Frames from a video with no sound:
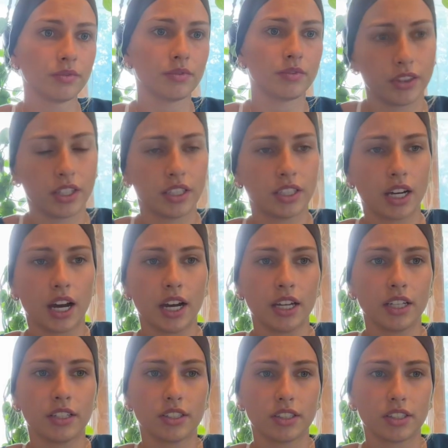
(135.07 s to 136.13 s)
The
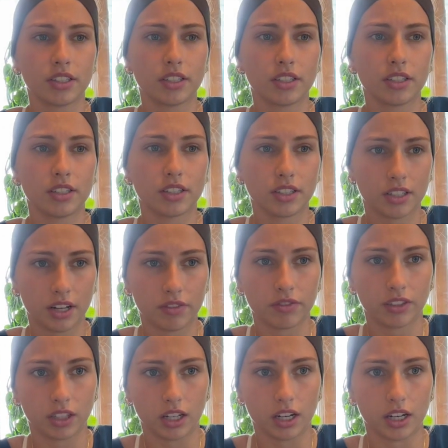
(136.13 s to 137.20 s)

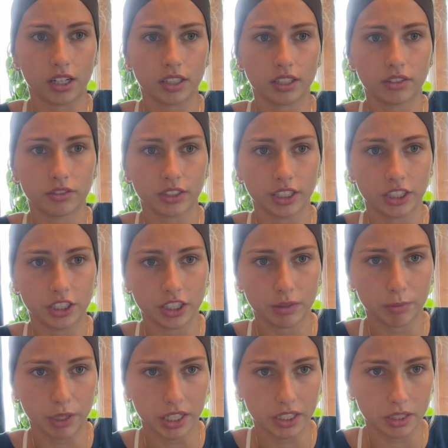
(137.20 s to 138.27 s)
diencephalon region
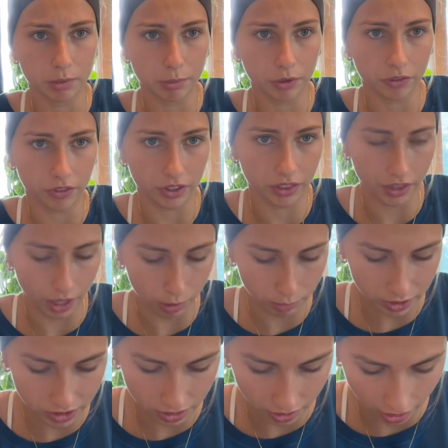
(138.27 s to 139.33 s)
makes up of the
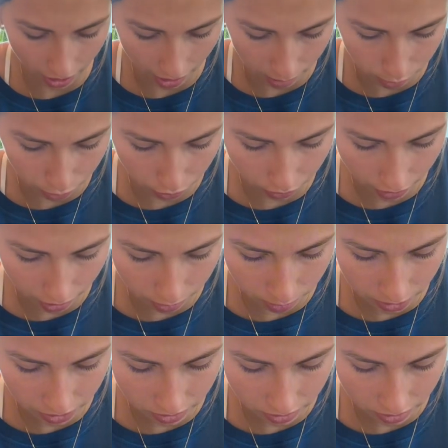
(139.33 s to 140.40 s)
thalamus and the
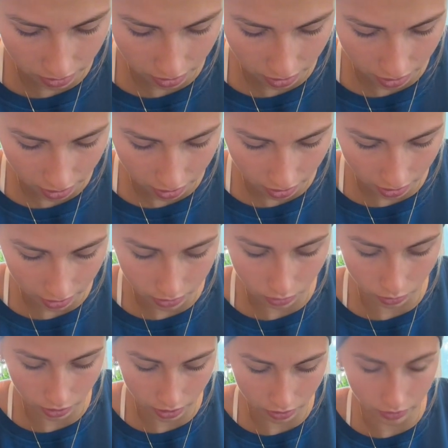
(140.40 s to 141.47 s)
hypothalamus. That's
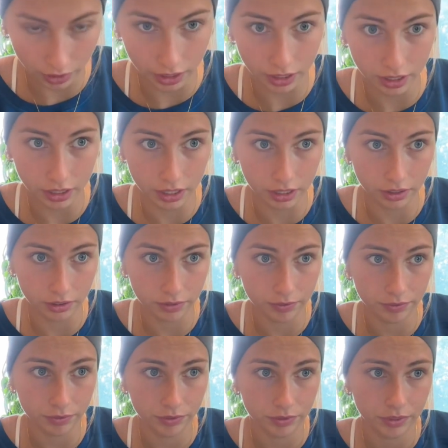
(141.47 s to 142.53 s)
located right in here.
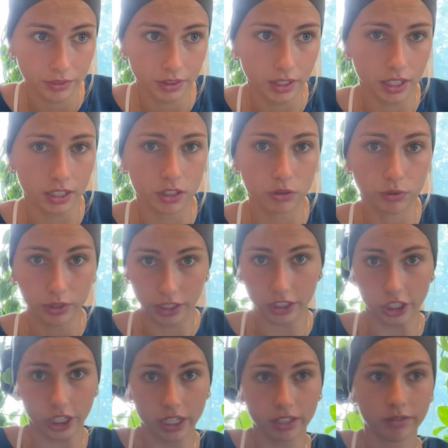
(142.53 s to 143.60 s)
That's a
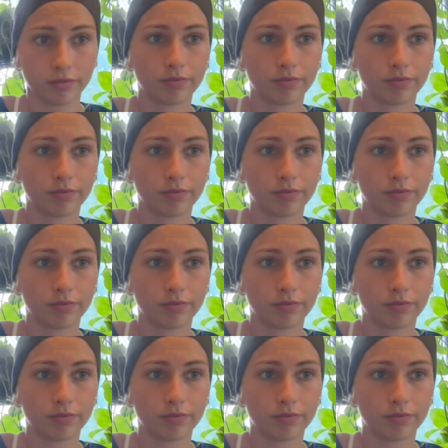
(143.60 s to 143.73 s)
region.